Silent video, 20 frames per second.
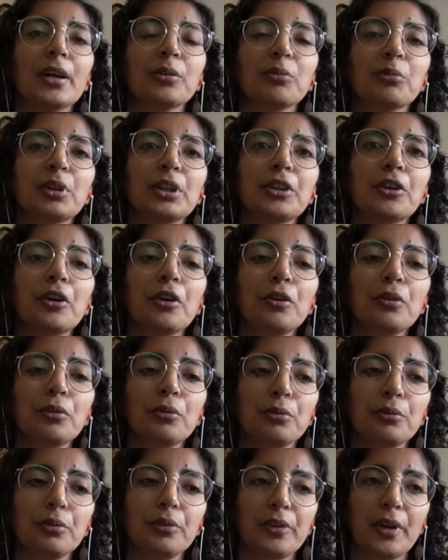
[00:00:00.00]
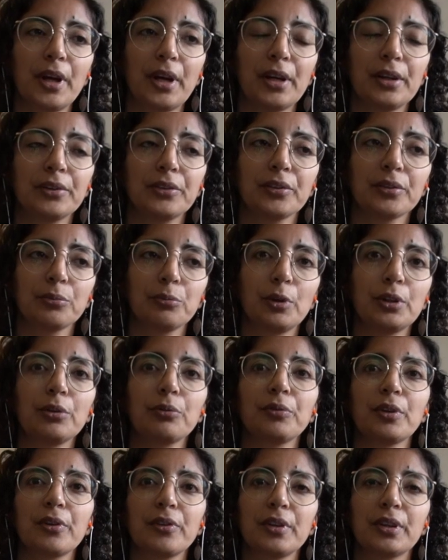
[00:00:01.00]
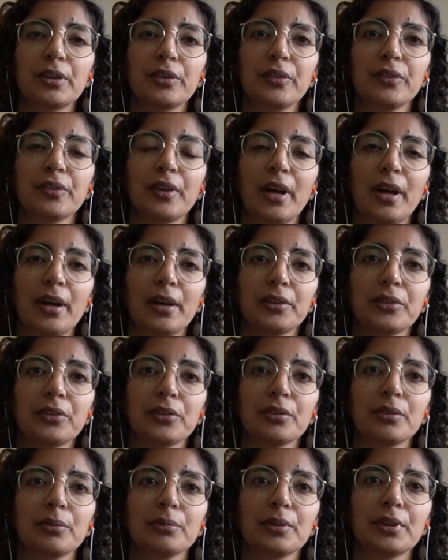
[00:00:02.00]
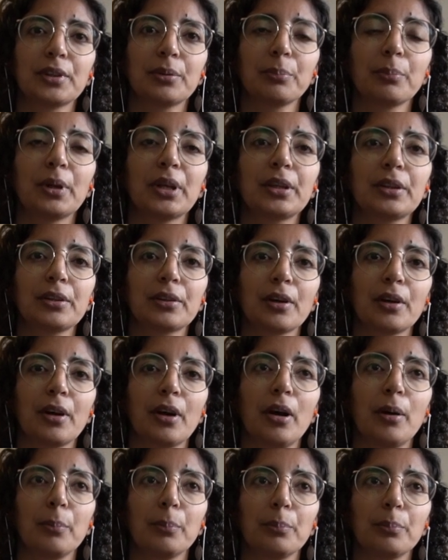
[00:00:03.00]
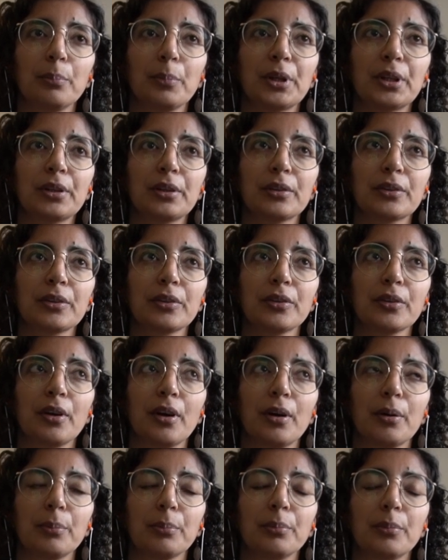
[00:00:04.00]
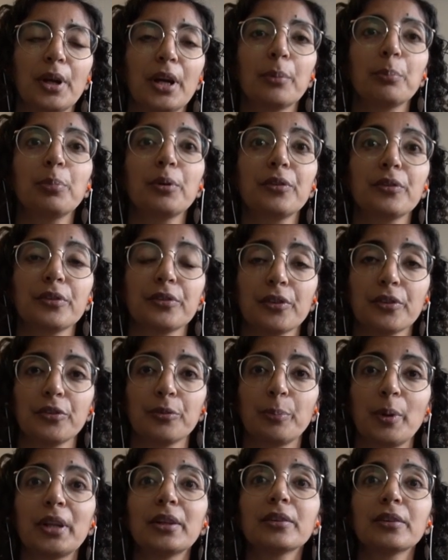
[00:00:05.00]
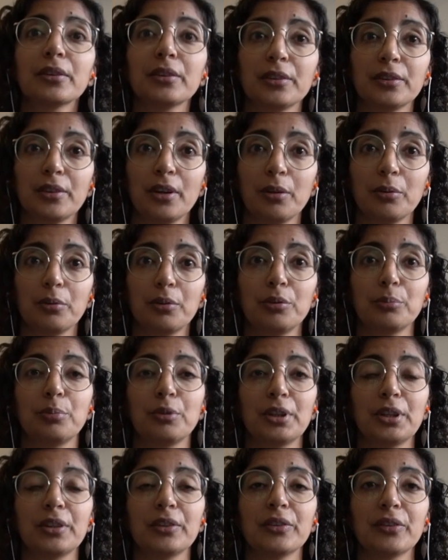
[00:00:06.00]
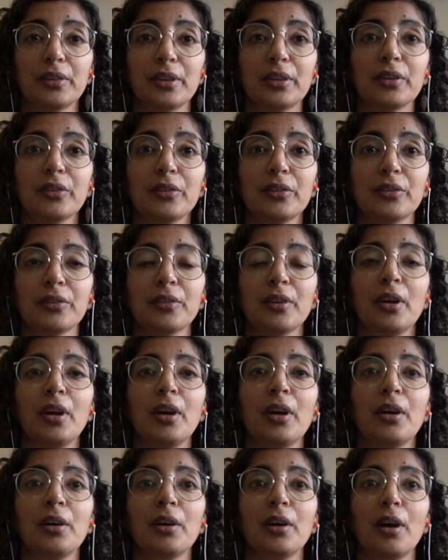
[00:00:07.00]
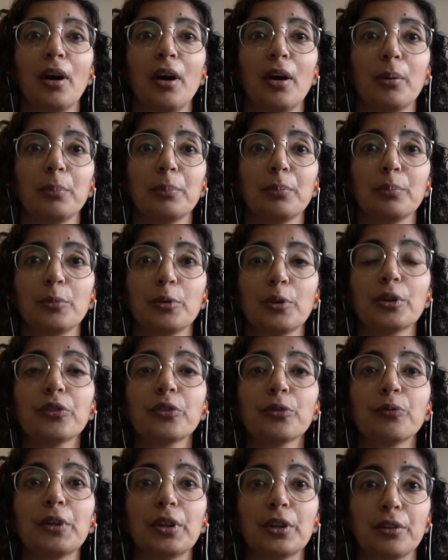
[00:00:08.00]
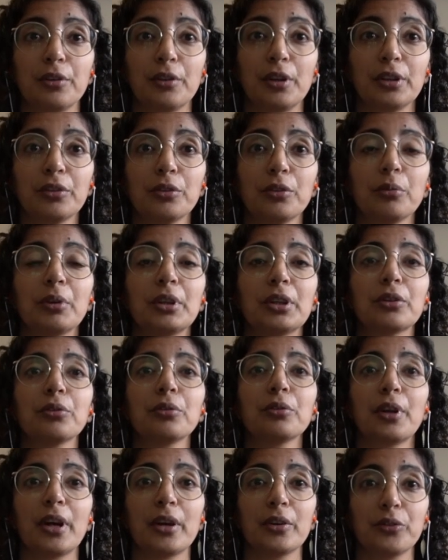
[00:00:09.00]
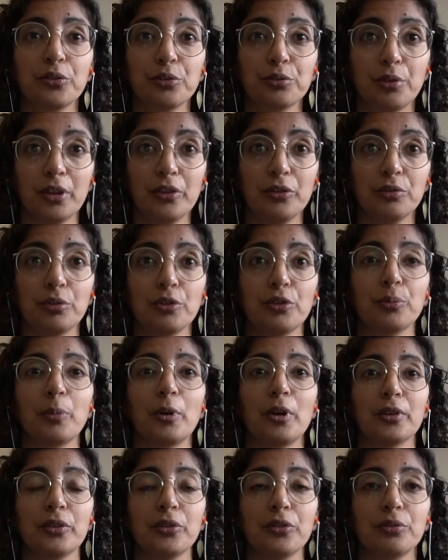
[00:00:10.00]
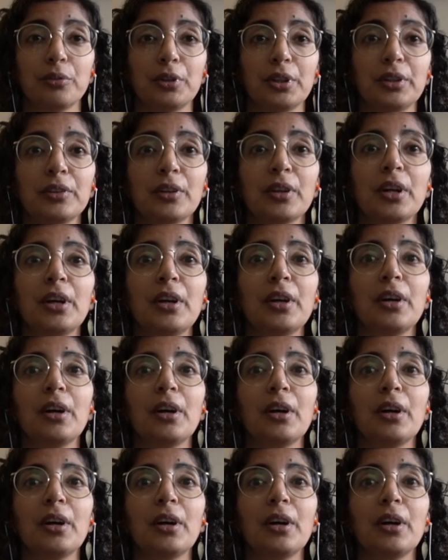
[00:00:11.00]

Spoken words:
And we know that one of the things that like make empathy suspended in our brains is fear and going into that stress response, right?